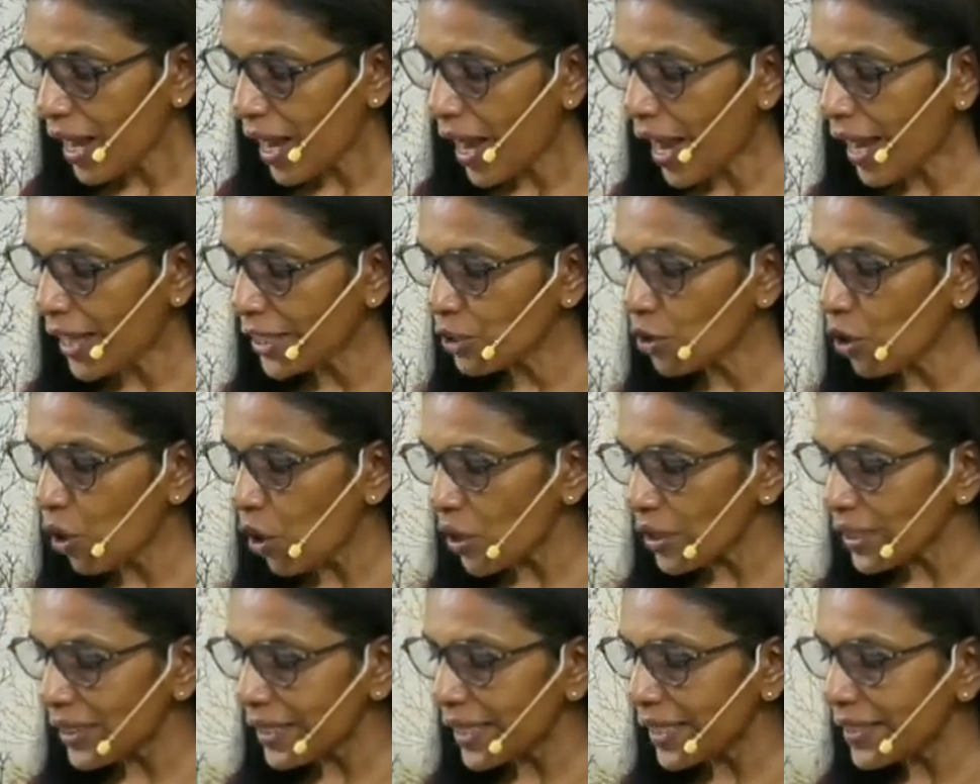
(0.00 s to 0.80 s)
and
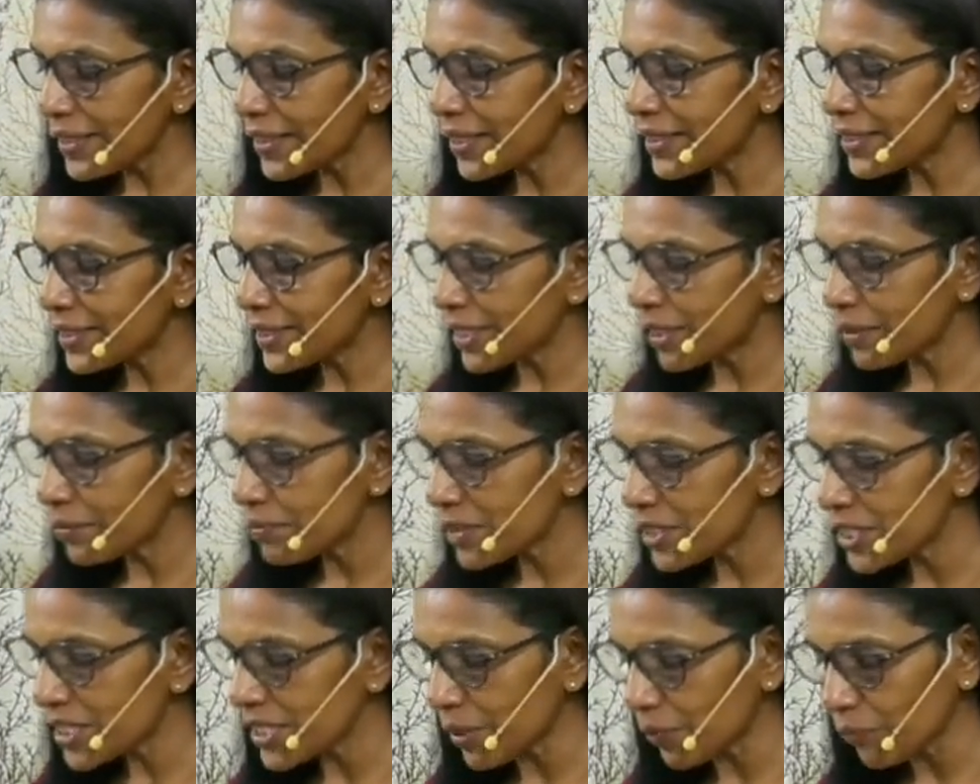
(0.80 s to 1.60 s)
God neither
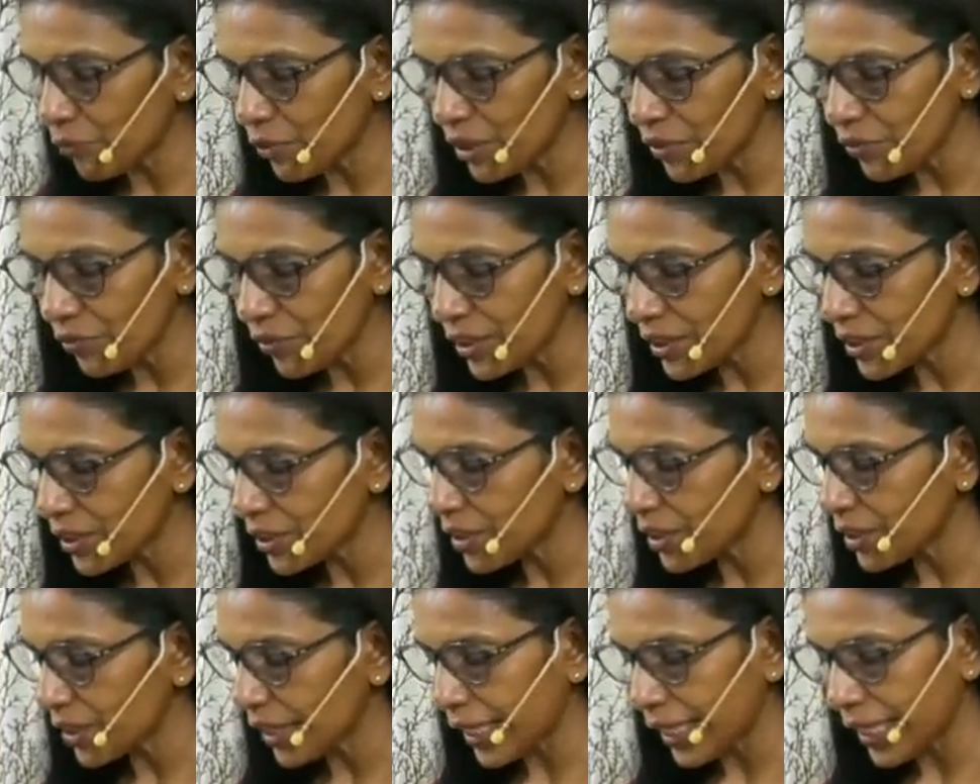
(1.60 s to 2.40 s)
tempts someone with
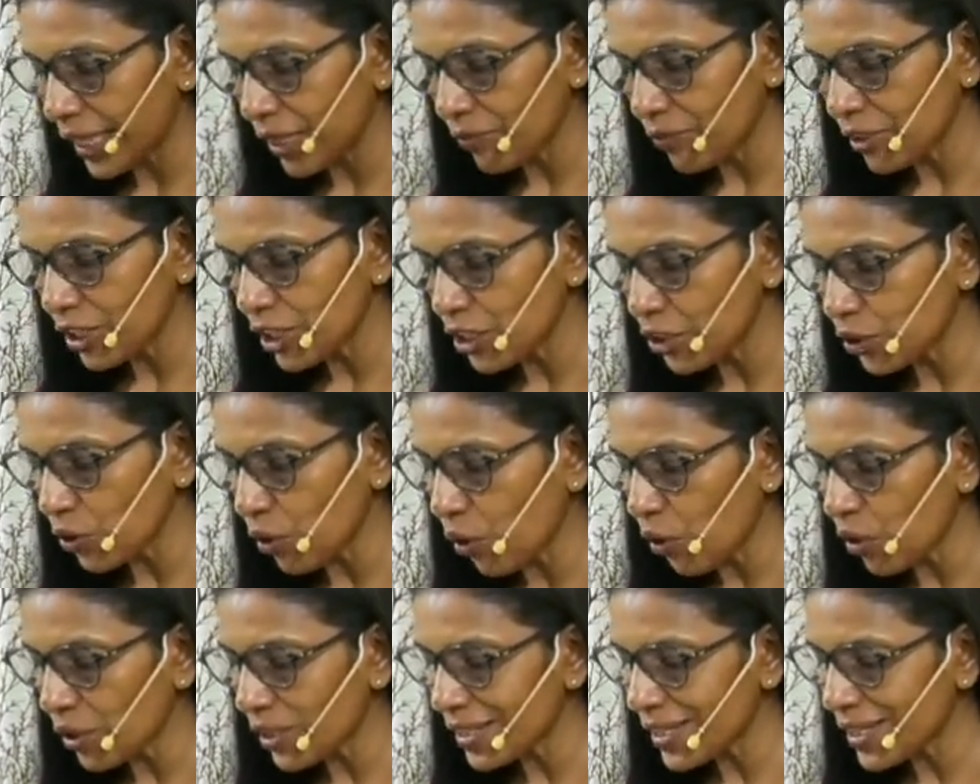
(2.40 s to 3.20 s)
evil
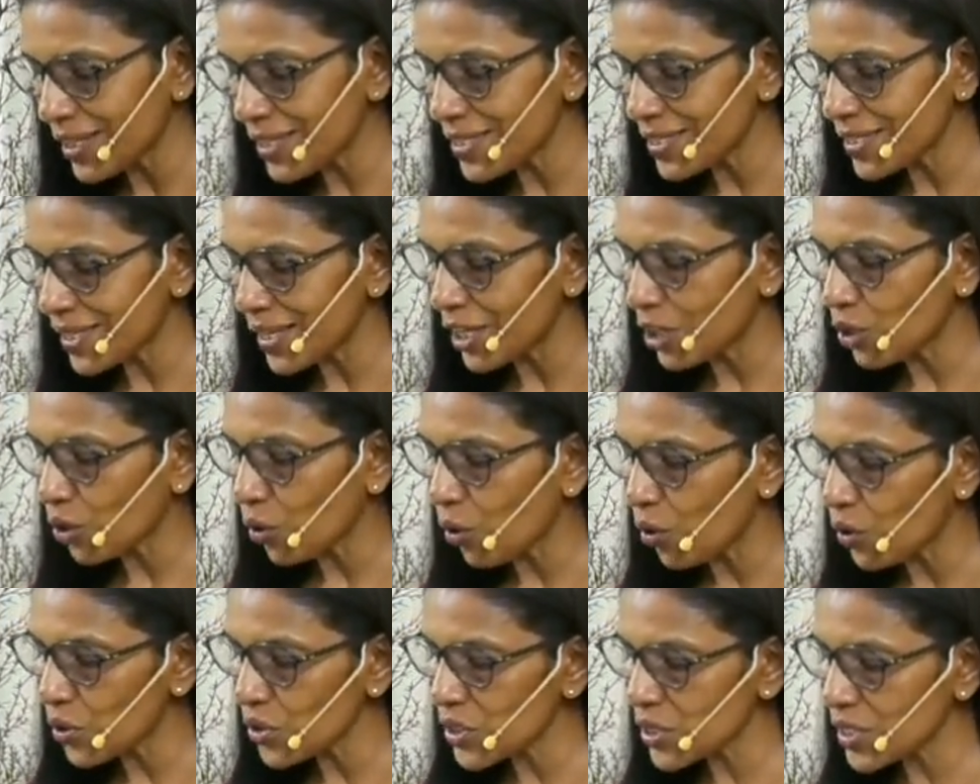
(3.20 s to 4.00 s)
nor does he
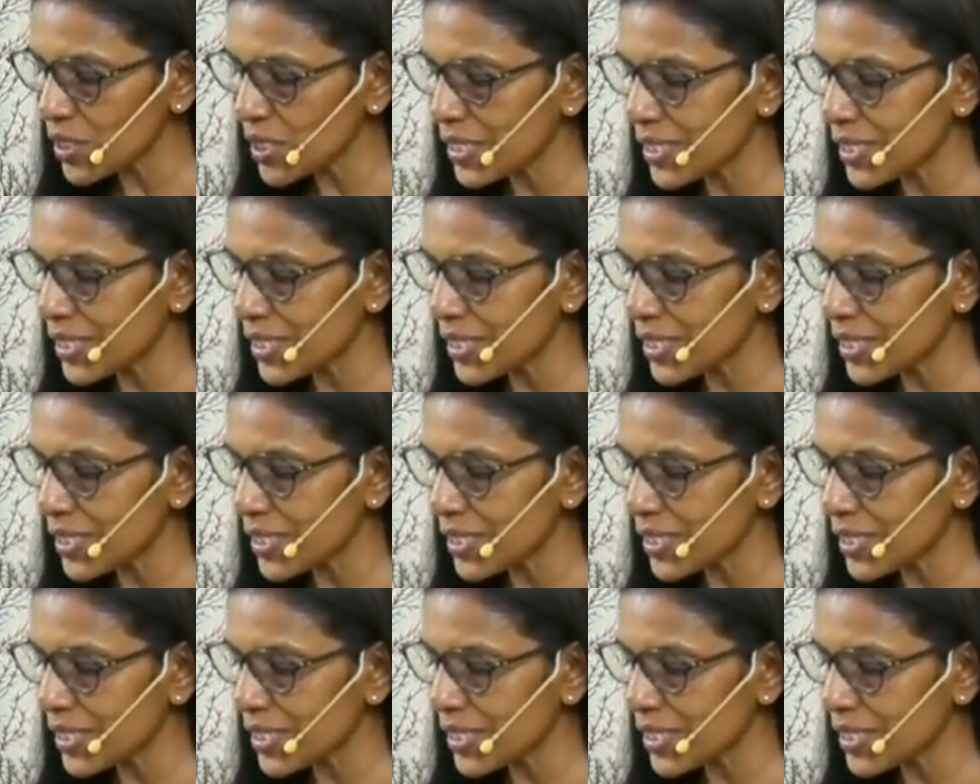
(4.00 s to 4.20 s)
cause